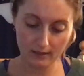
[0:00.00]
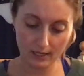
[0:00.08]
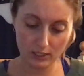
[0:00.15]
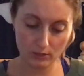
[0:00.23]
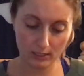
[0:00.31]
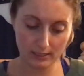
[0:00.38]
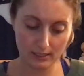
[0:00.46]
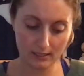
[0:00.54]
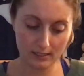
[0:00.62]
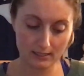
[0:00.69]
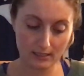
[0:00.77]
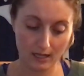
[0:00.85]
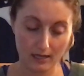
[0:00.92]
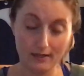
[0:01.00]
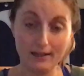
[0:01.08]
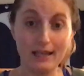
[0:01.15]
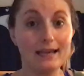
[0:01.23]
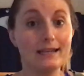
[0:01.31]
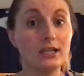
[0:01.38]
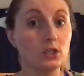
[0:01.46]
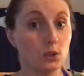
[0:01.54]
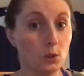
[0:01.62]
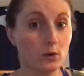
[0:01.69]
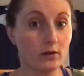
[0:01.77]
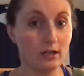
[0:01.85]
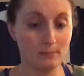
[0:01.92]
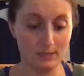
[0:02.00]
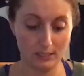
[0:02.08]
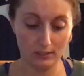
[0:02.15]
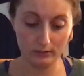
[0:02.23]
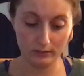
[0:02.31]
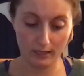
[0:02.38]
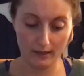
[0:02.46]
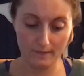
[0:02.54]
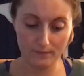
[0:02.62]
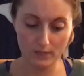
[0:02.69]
addressing the son and ignoring Matilda.